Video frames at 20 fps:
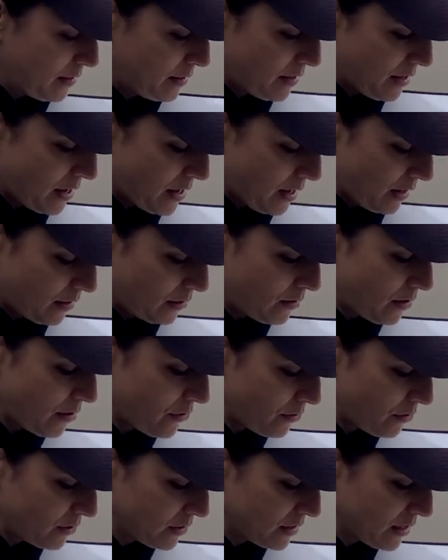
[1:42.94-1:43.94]
and
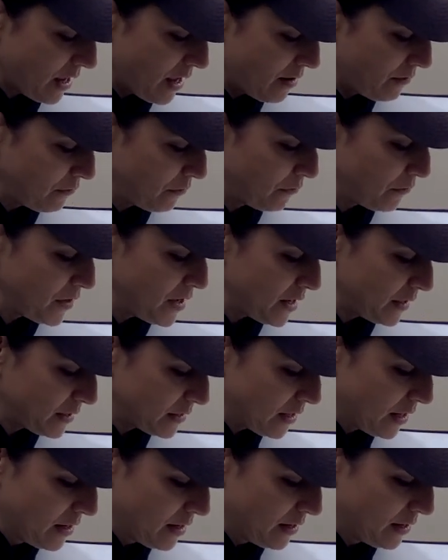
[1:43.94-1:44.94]
another 10
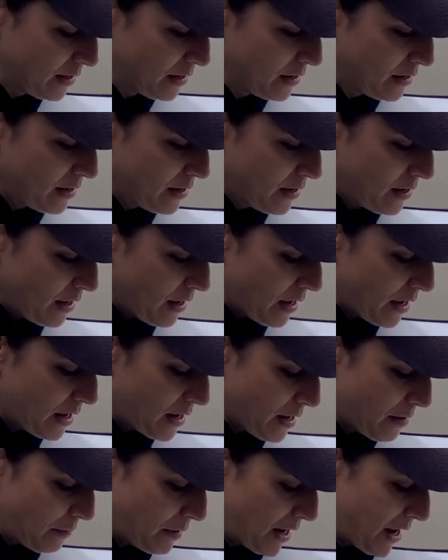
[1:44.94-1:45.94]
feet. And
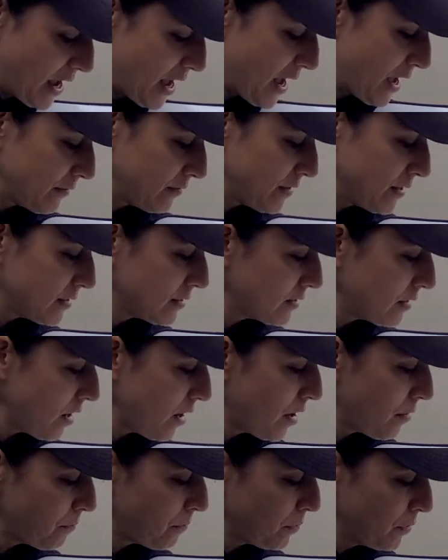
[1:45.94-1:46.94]
I'm going to add this
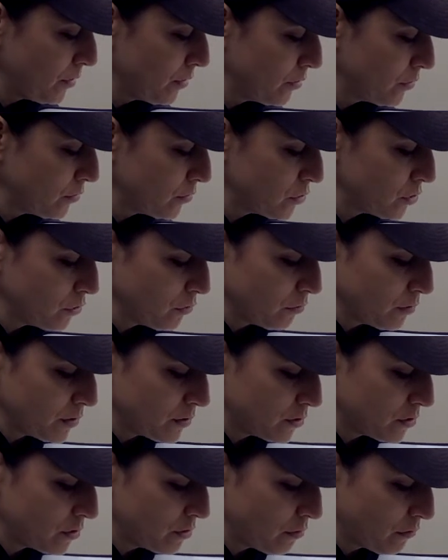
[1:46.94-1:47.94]
up. 2
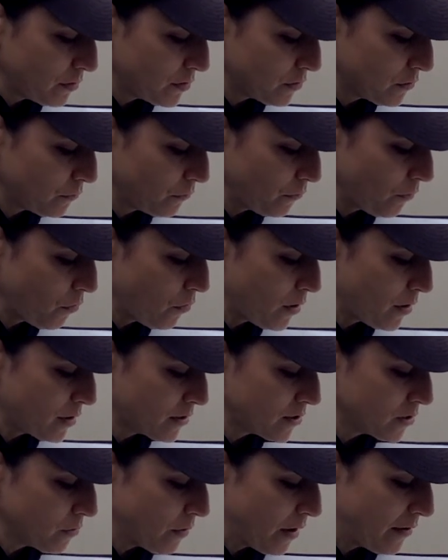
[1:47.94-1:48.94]
and 2 is 4,
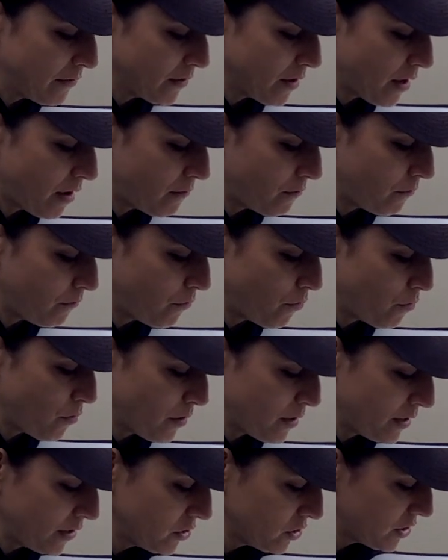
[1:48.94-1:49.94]
so I've got 4
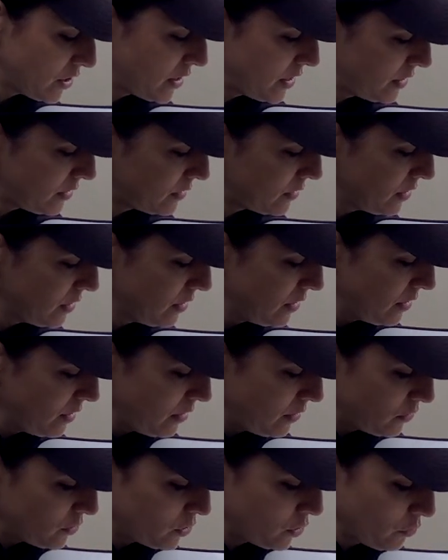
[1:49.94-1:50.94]
inches.
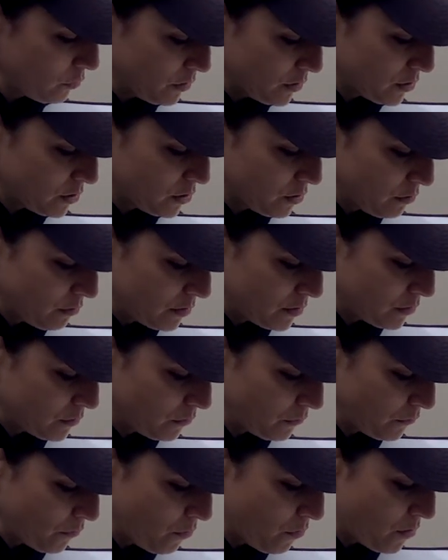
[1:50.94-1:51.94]
2 and 2 is
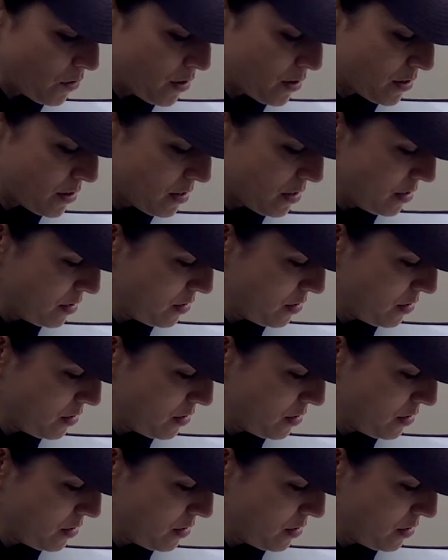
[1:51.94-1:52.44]
4.